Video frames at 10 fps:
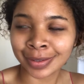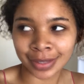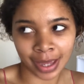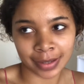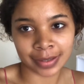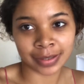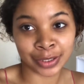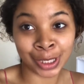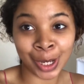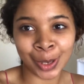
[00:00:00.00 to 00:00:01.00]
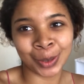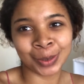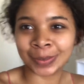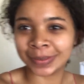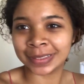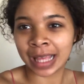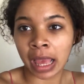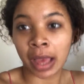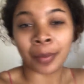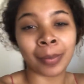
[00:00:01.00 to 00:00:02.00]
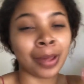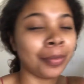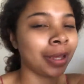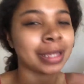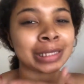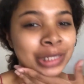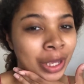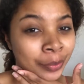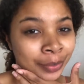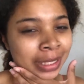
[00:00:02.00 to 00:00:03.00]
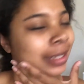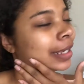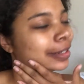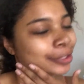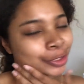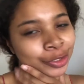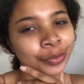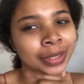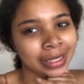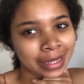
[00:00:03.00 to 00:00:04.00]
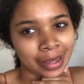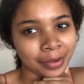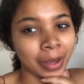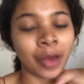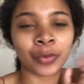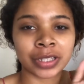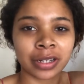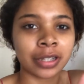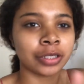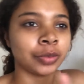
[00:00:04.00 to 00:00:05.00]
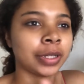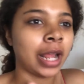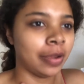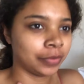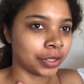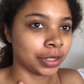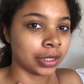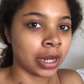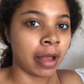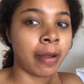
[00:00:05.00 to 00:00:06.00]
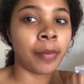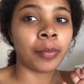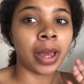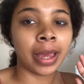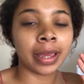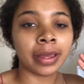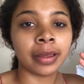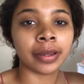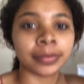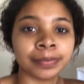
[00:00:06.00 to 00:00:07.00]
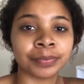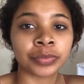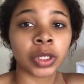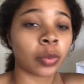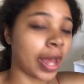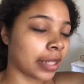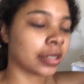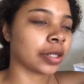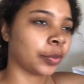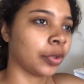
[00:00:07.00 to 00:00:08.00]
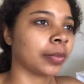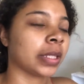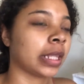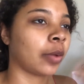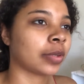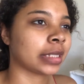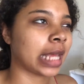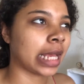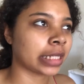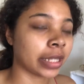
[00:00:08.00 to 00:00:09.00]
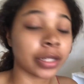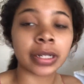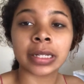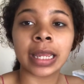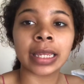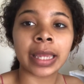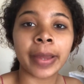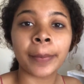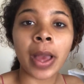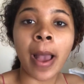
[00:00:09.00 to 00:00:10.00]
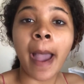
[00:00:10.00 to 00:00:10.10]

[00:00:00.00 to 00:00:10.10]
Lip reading: Yes, so my mug is not beat and it's 2 p.m. I was gonna do it after my waxing appointment that was at 10:30 a.m.